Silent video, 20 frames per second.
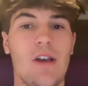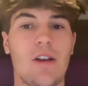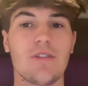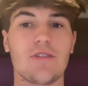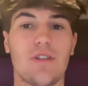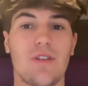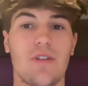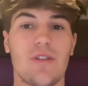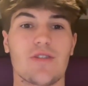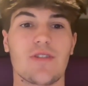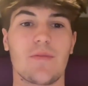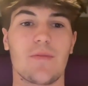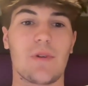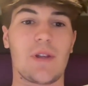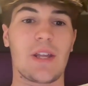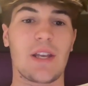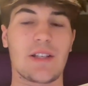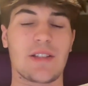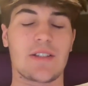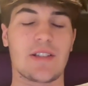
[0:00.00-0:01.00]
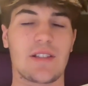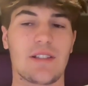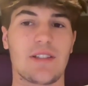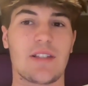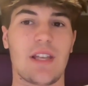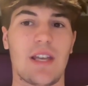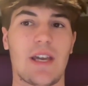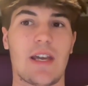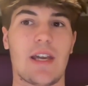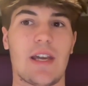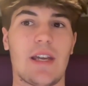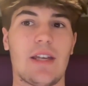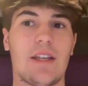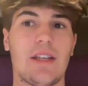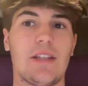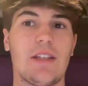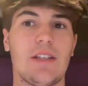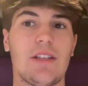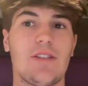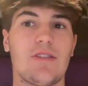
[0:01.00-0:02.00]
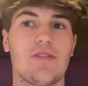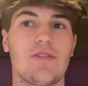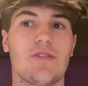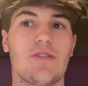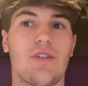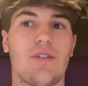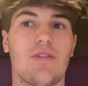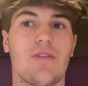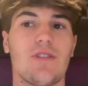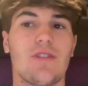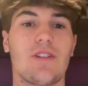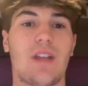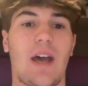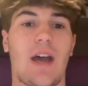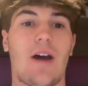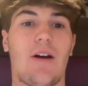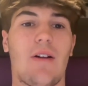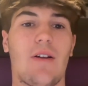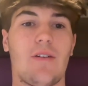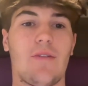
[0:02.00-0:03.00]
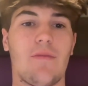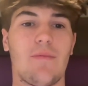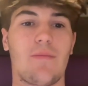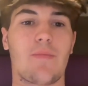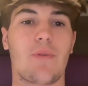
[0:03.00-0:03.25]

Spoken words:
So there's somebody that has to sit in each turnstile and